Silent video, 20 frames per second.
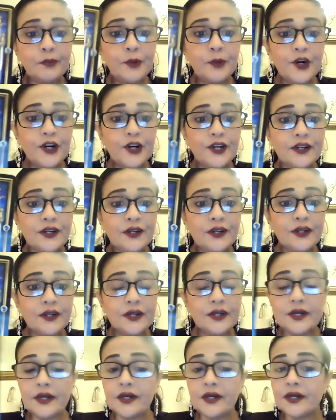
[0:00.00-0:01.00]
Burdened,
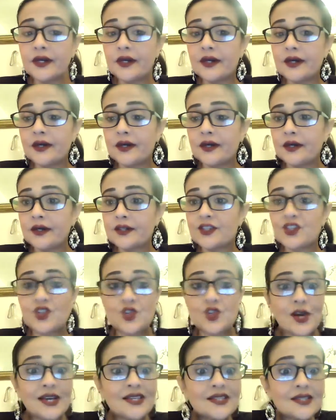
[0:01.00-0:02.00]

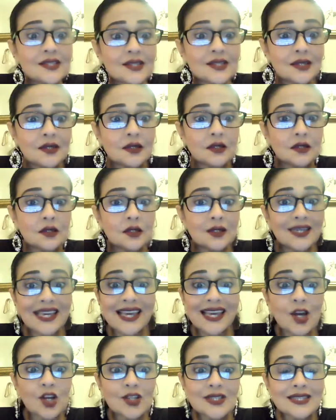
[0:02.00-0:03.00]
stressed,
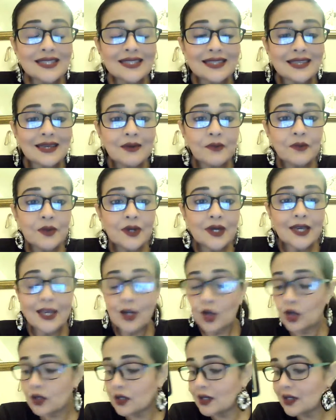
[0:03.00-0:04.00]
cannot sleep,
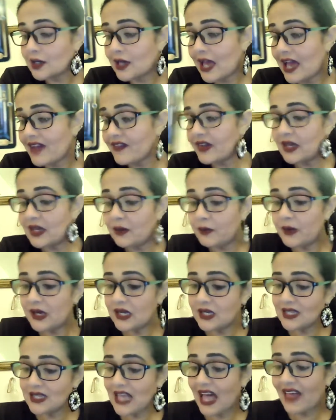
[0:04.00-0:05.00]
cannot have any
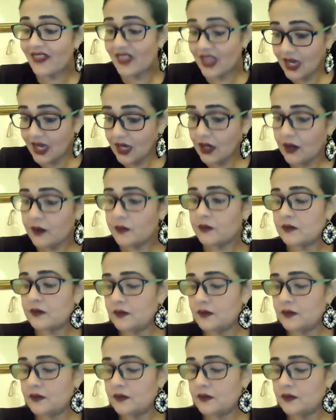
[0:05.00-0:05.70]
peace, and the